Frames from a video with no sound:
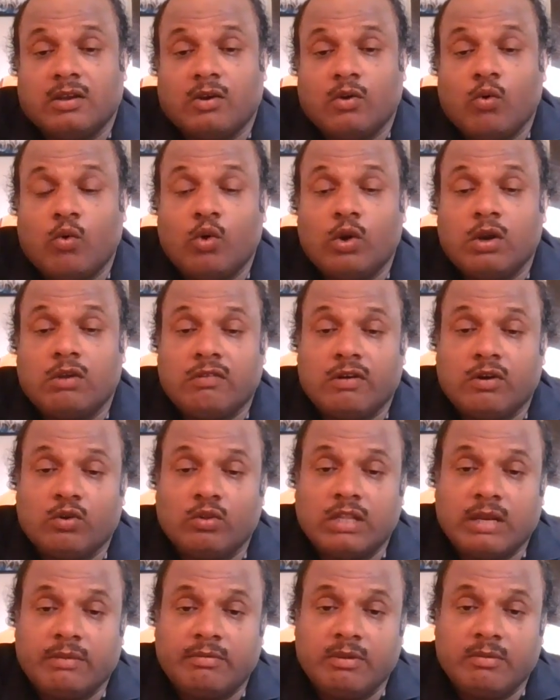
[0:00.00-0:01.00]
old
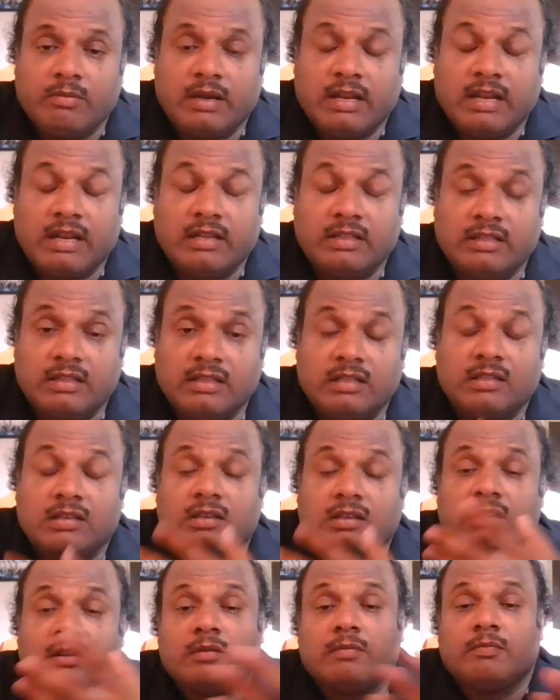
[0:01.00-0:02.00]
Vadodara people, and
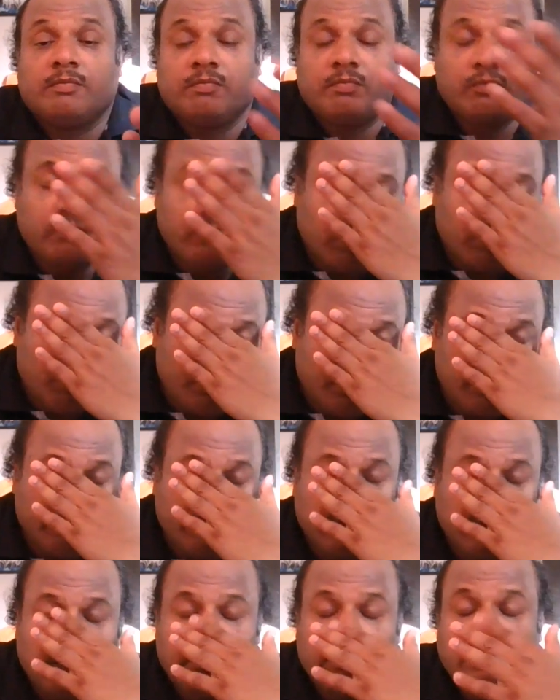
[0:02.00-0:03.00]
few
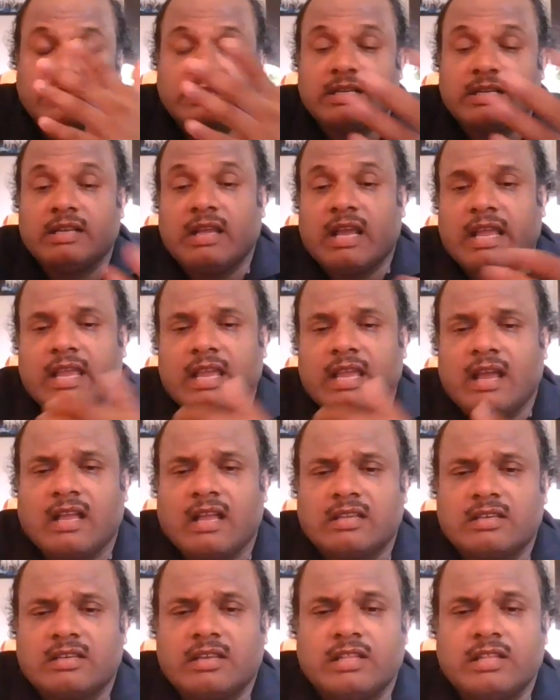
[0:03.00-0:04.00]
people basically, I
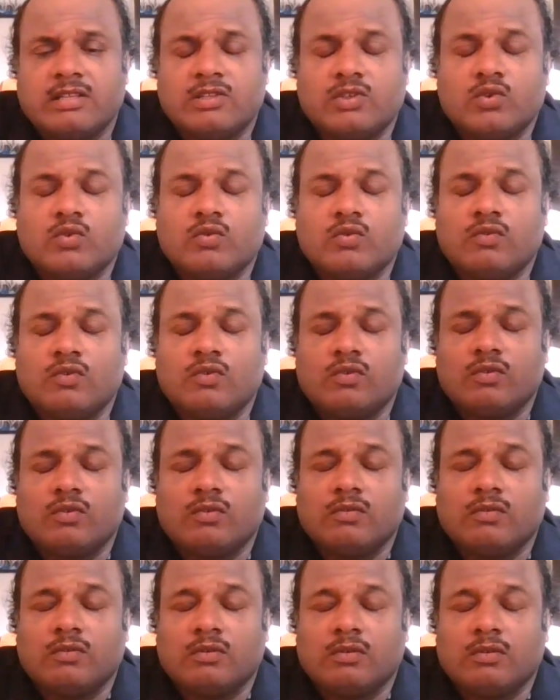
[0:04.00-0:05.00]
asked this
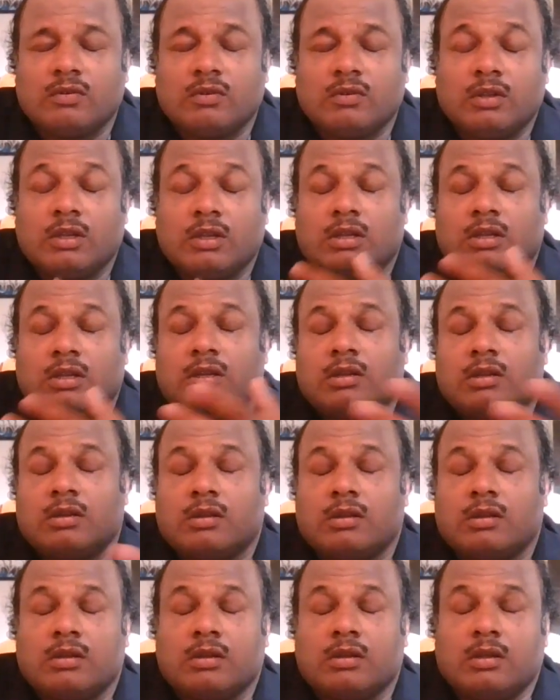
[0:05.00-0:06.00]
to
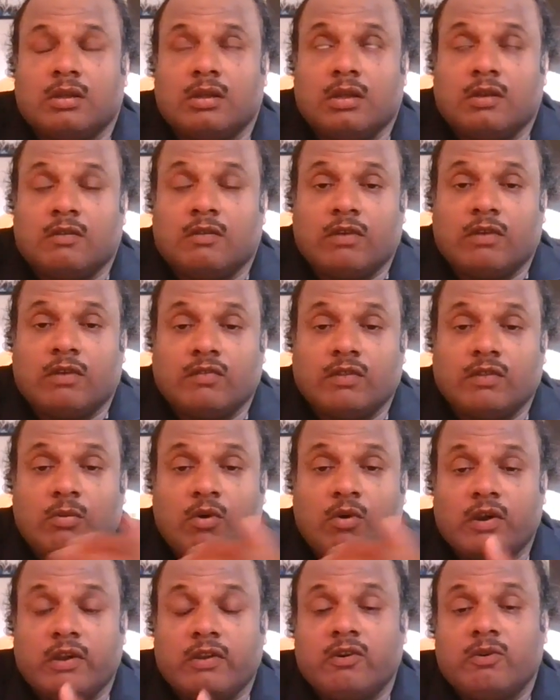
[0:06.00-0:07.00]
one of the
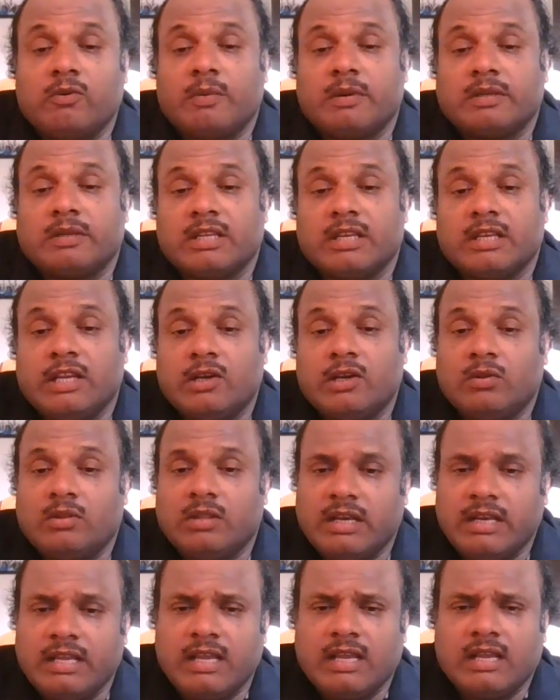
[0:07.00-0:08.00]
Bollywood person. He told
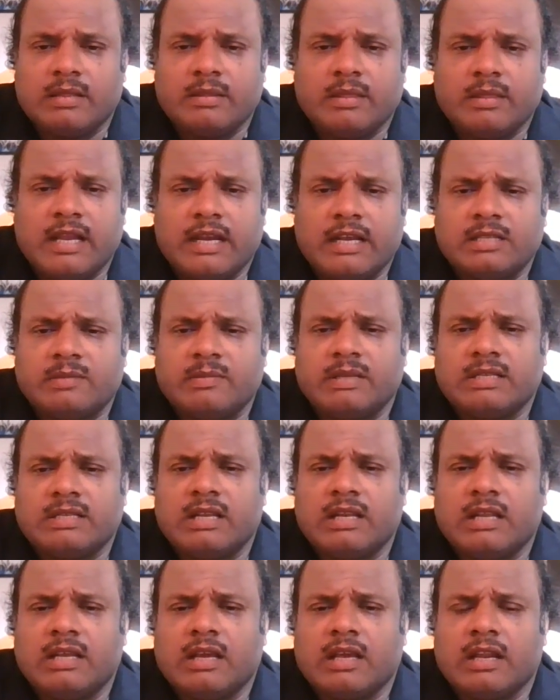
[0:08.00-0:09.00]
that yeah, that is
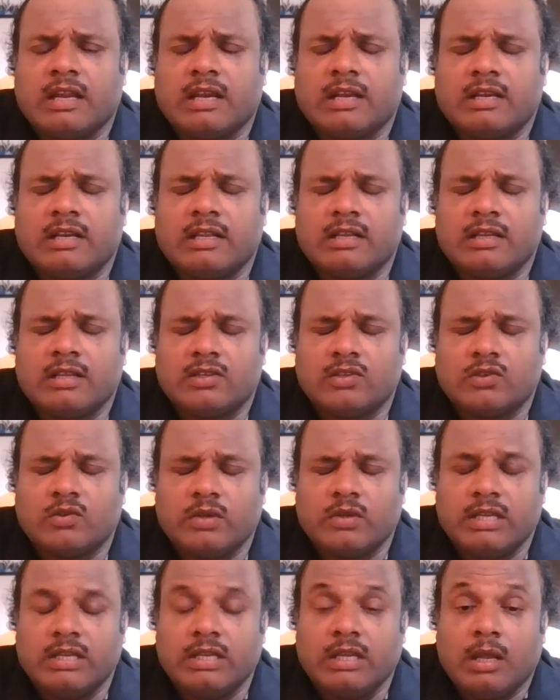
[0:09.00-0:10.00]
basically correct
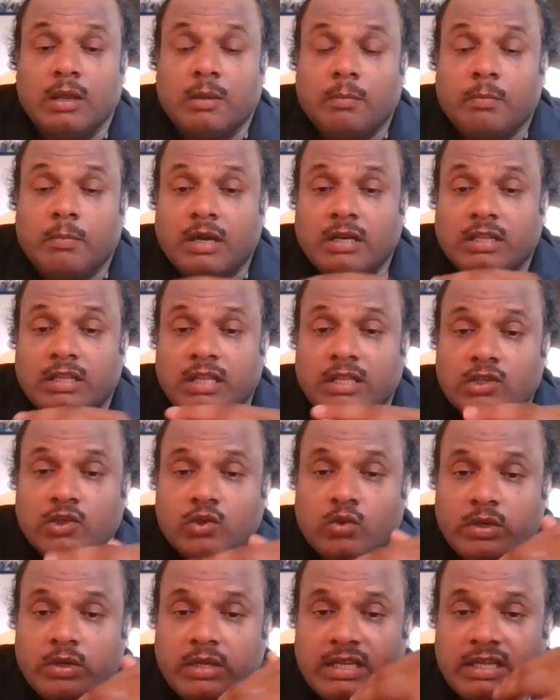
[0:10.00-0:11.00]
story, but the
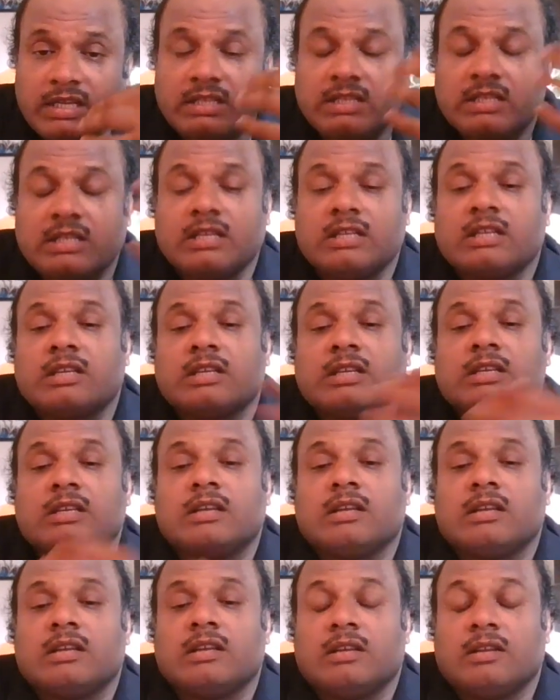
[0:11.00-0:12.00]
story is
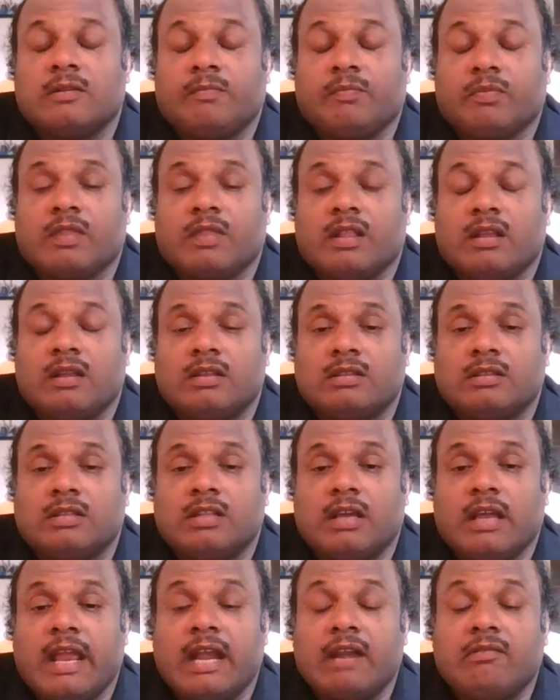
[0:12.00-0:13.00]

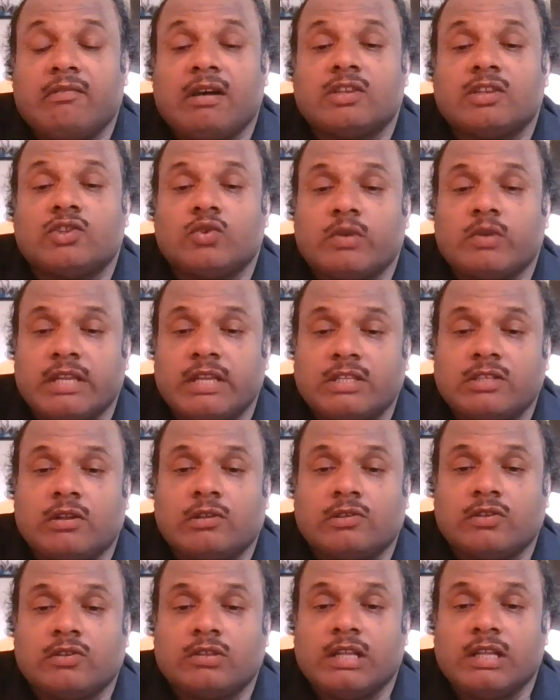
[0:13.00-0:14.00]
the advanced story is
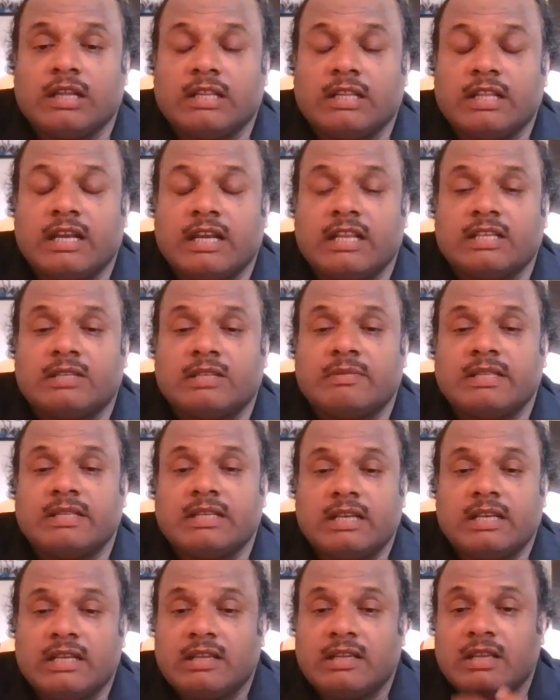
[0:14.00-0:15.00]
also there. That is
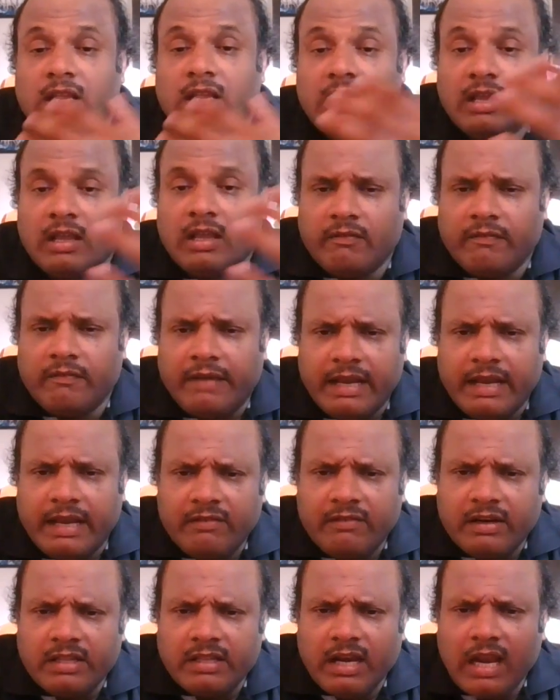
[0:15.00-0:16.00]
basically
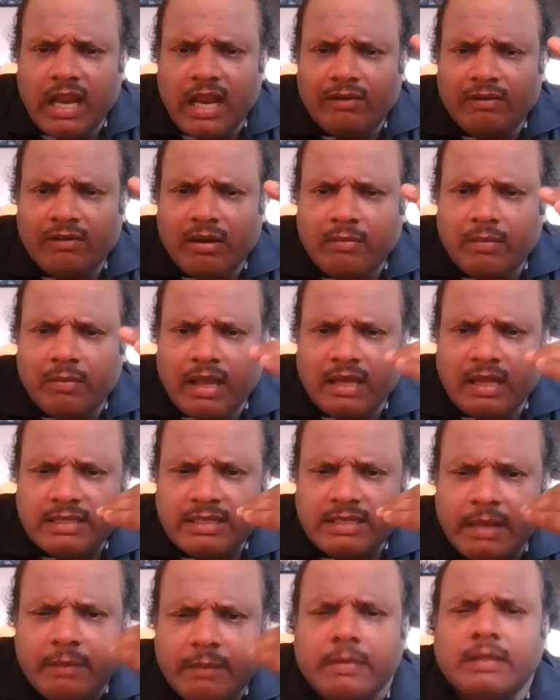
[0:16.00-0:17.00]
whenever the lava blast
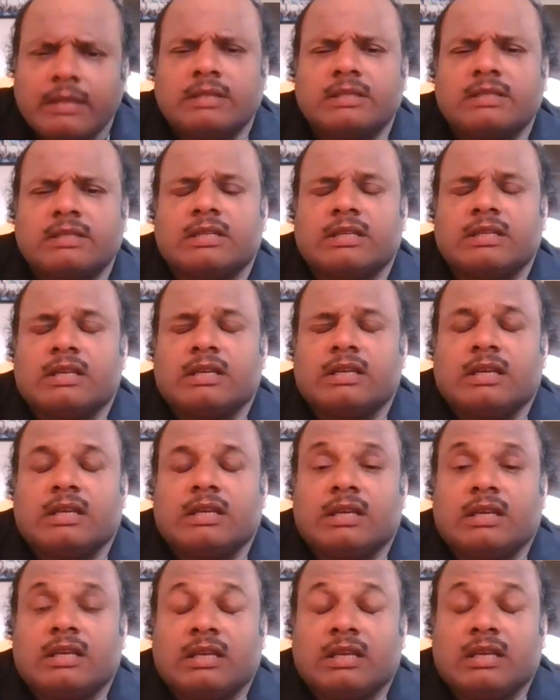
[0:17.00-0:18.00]
happens,
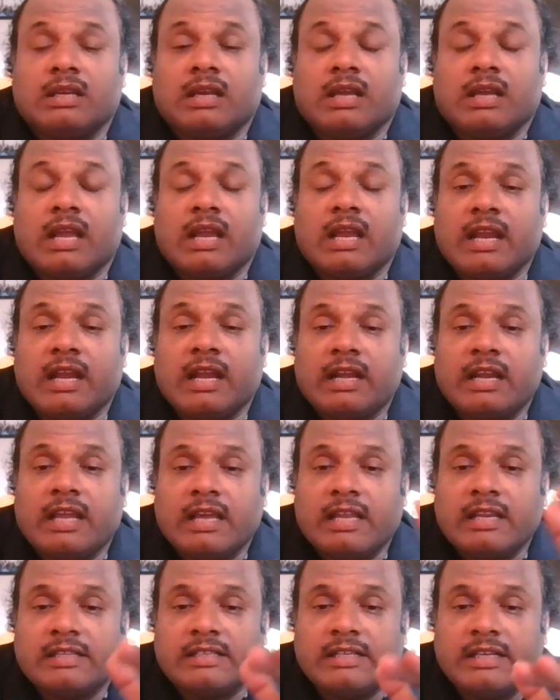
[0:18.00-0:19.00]
an
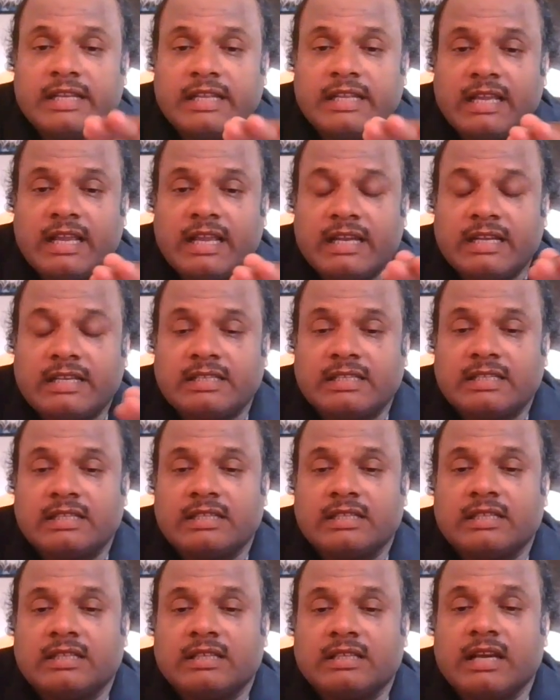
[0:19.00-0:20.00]
entire city gets
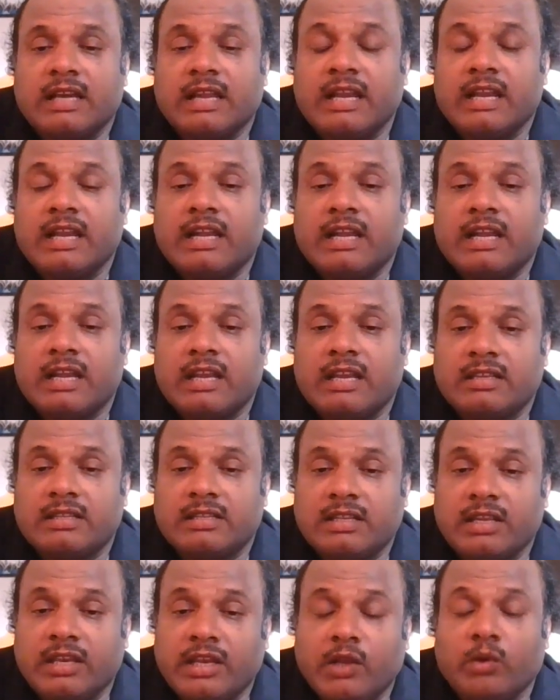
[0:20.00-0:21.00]

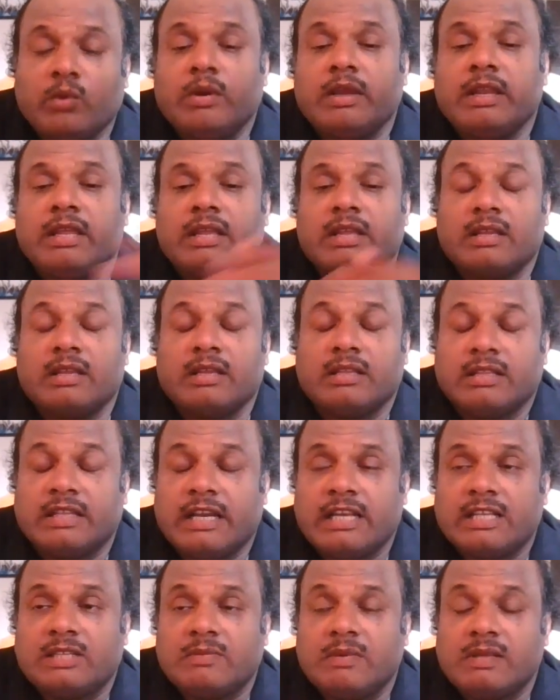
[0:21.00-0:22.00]
creates newly.
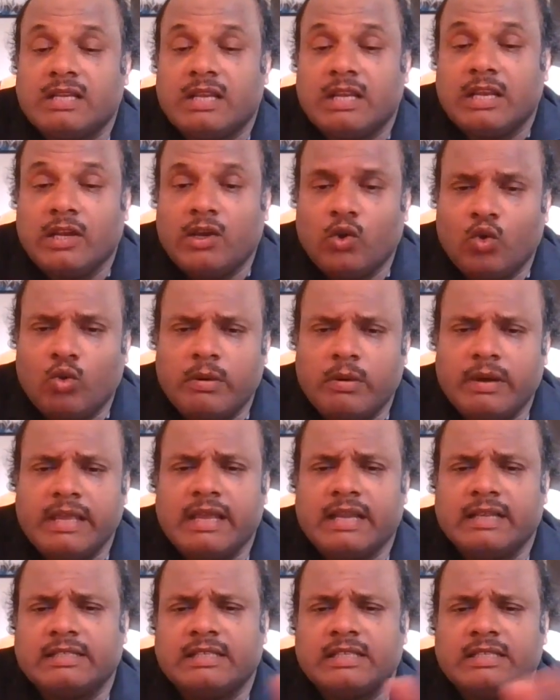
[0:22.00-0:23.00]
That is basically nobody
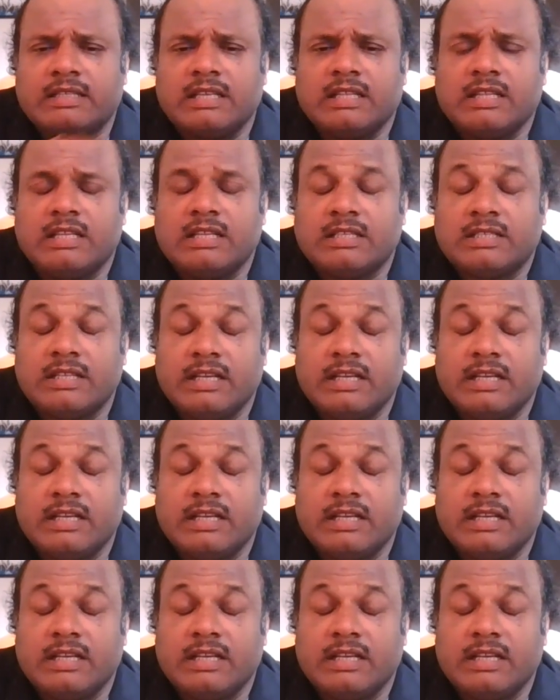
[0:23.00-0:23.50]
exists in this